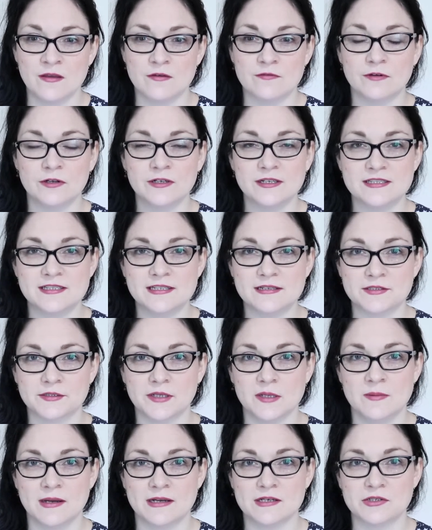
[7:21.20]
focusing
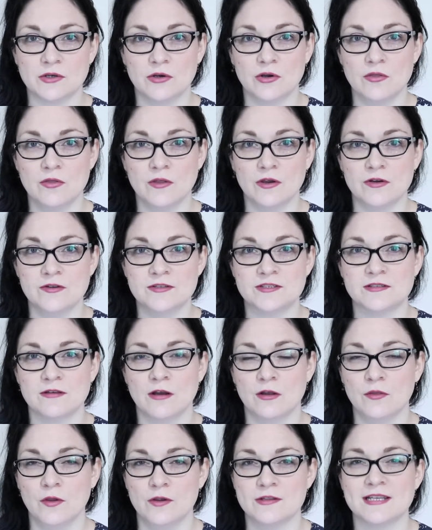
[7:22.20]
so much on
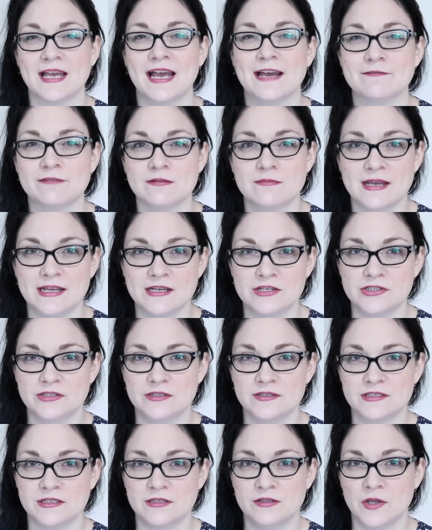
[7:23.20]
those
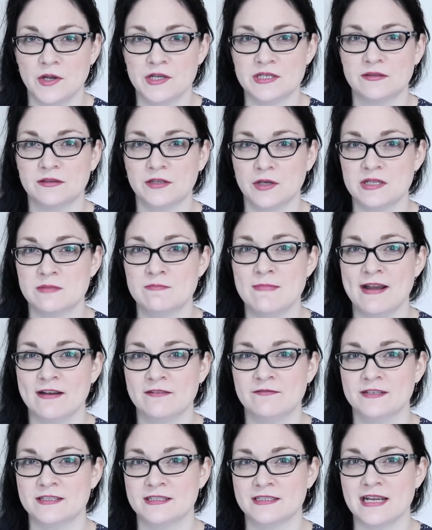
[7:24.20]
affirmations and those
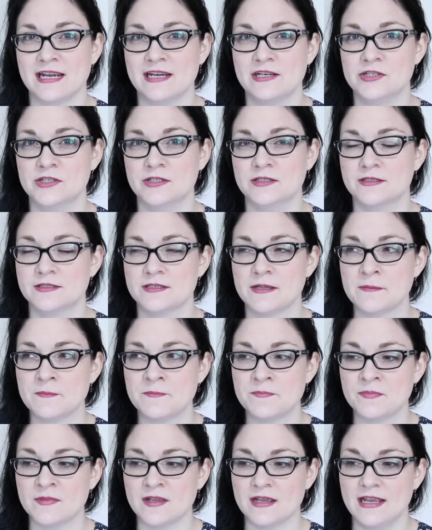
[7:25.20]
manifestations,
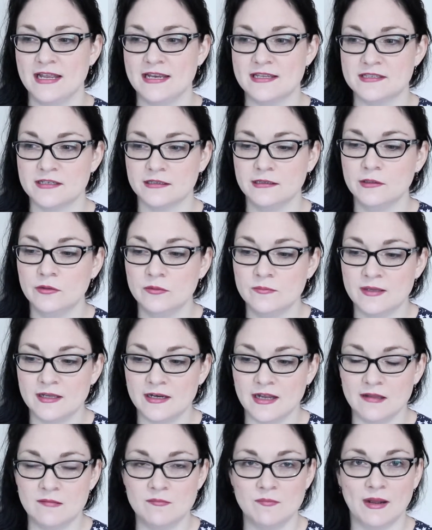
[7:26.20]
it's a little
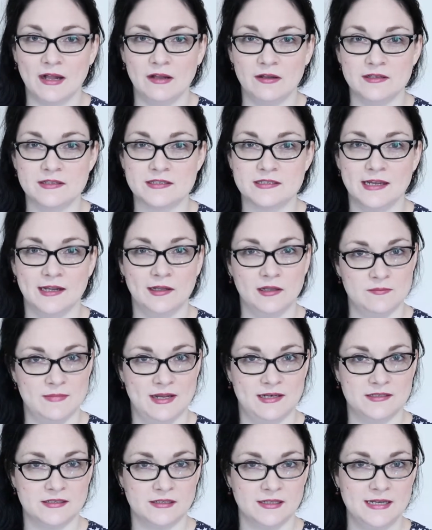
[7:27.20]
bit unbalanced
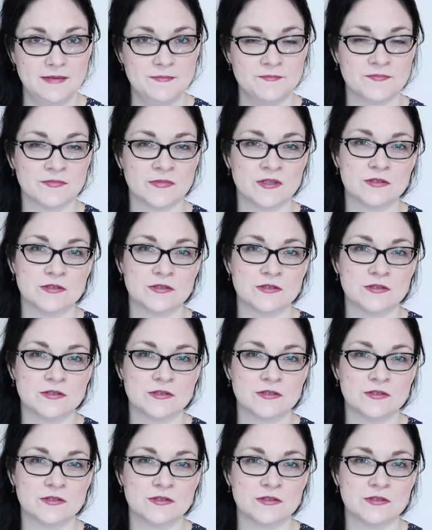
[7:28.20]
elementally.